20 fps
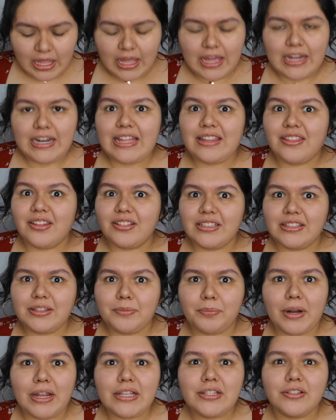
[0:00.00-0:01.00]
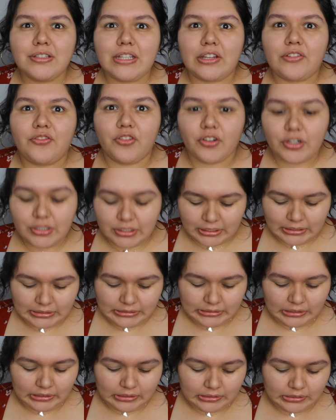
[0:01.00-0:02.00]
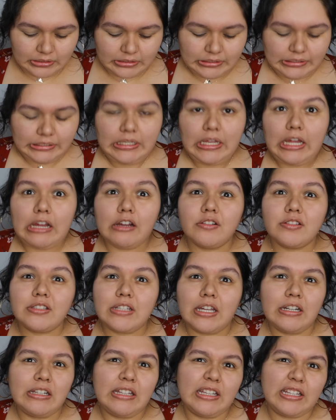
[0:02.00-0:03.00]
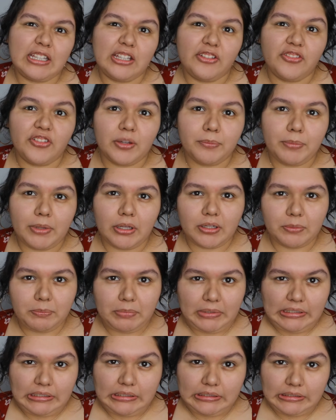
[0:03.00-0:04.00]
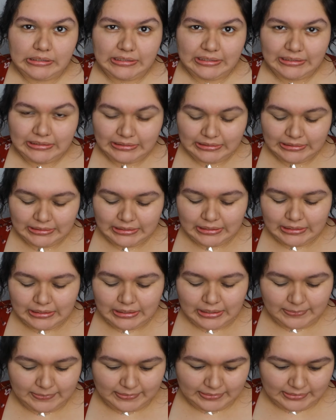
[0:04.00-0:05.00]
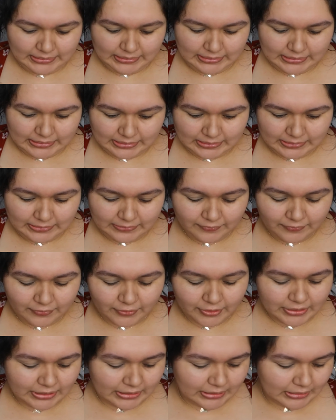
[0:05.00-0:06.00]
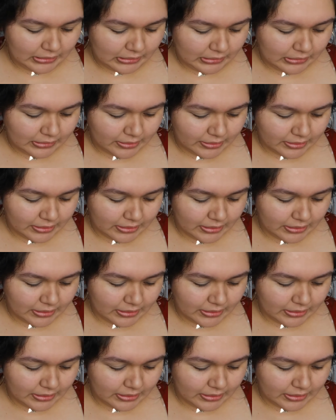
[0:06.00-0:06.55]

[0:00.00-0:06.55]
And I looked at the price, it was like $14. I was kind of like iffy about it because I'm like, it is $14.